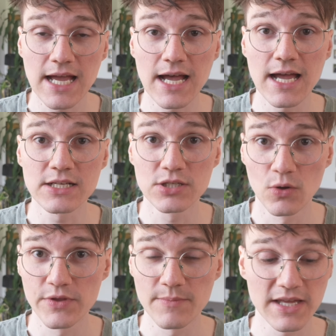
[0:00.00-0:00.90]
I
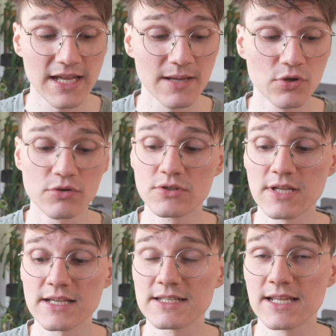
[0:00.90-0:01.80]
told them that I'm going to
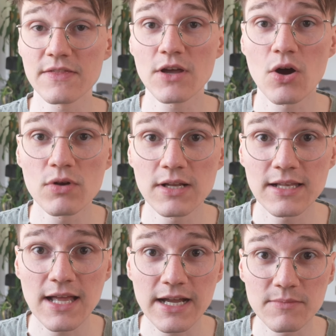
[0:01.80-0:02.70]
test it again, the
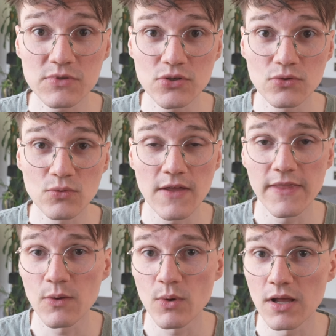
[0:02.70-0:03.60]
Hollyland Lark M2,
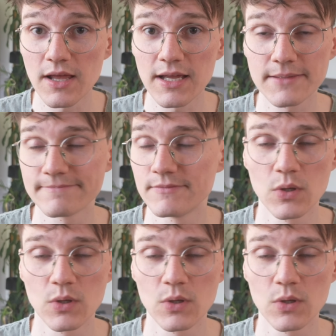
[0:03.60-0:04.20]
and they were like,